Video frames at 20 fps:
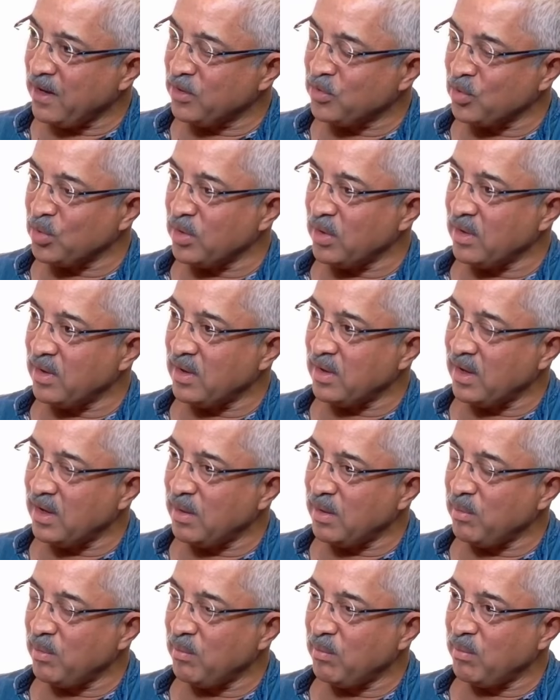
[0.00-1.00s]
So
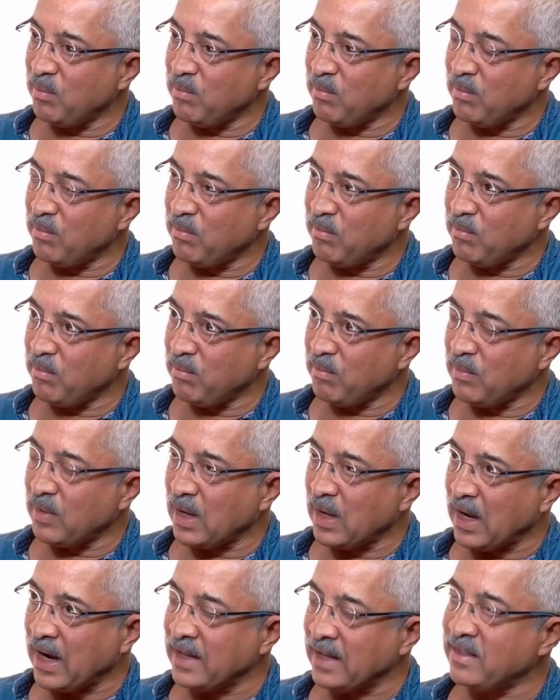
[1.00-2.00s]

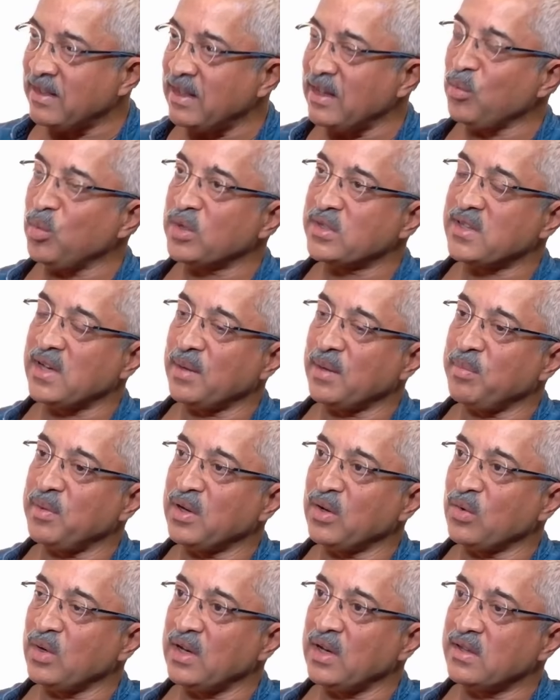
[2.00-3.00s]
I think what's
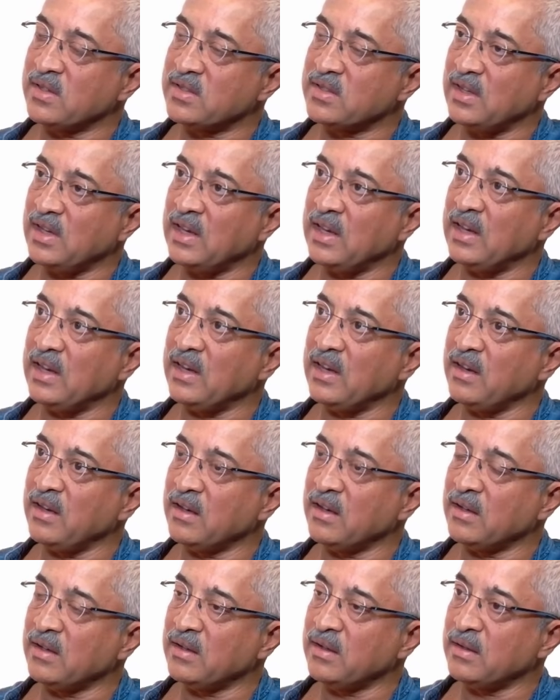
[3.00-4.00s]
happening today is in
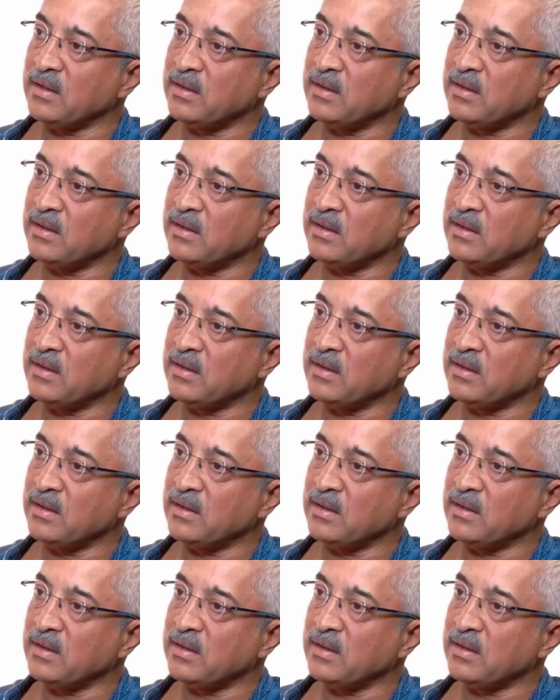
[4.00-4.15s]
India,